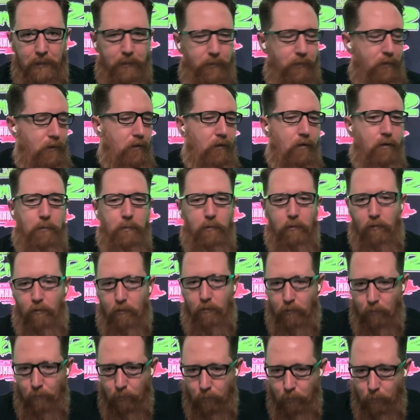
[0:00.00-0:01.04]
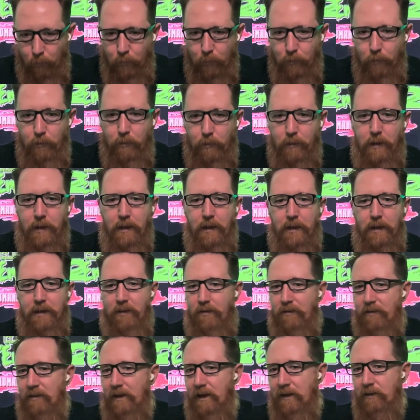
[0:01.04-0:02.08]
The humour is crude, the
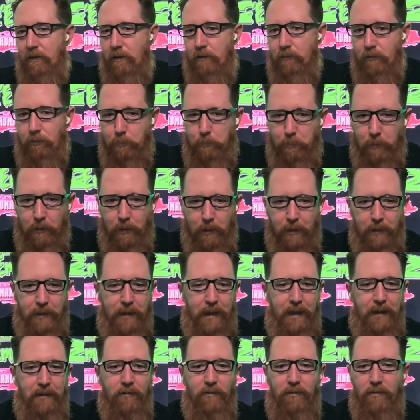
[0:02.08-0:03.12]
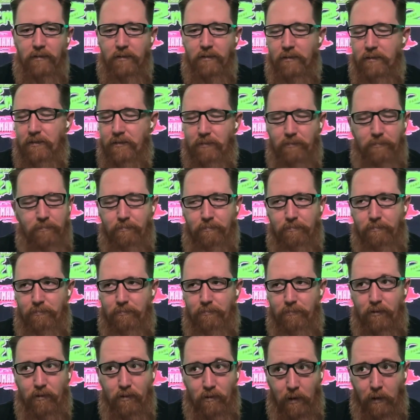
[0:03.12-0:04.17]
satire is blunt, and the
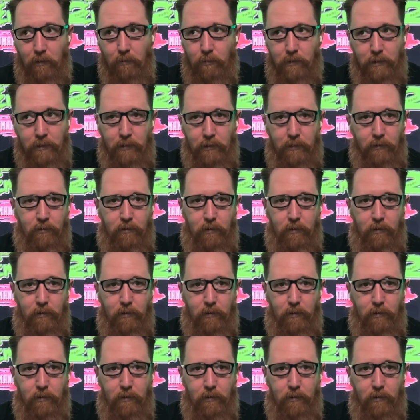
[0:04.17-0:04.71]
subtlety is